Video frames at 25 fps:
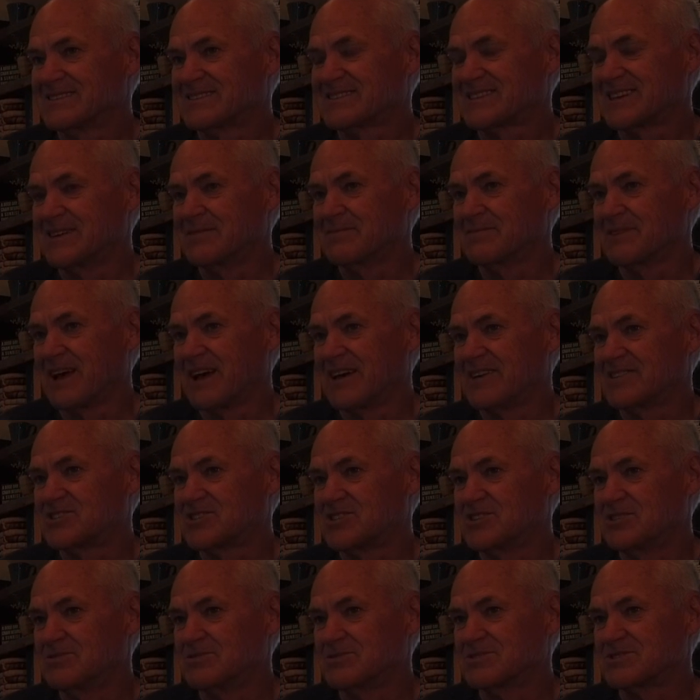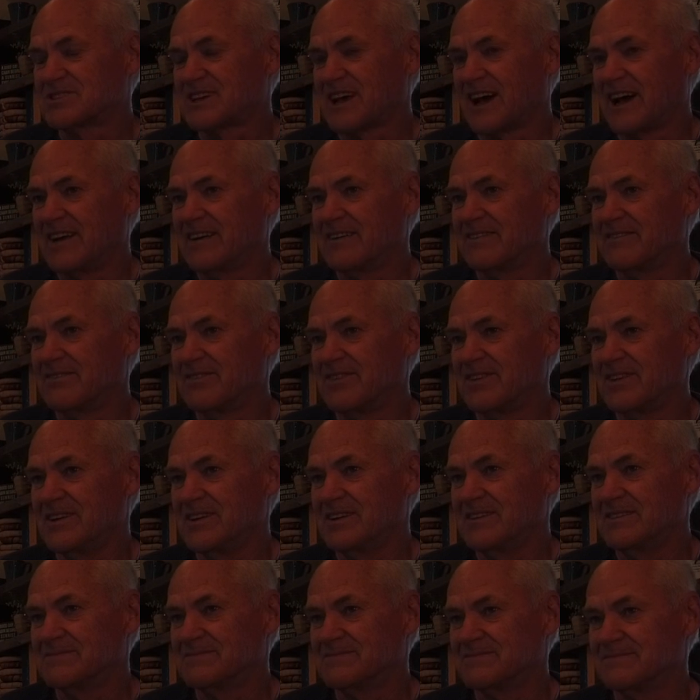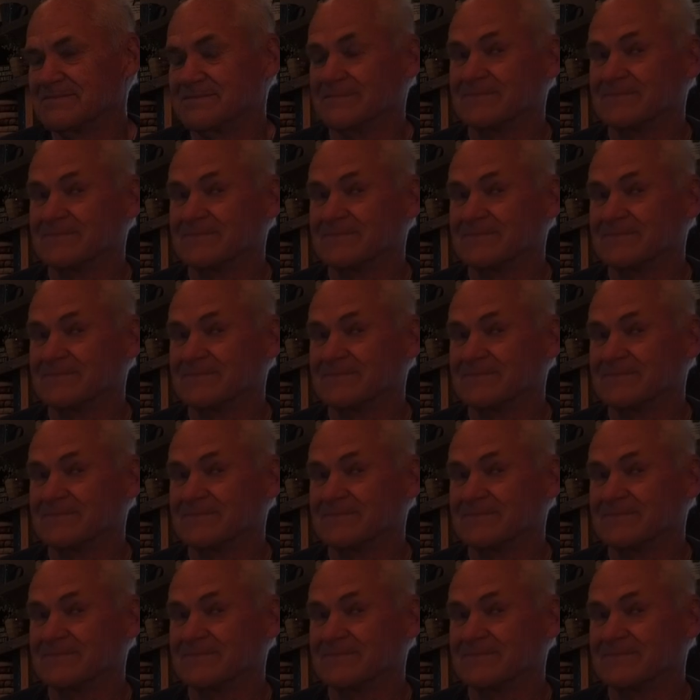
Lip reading: seemed like she was kind of the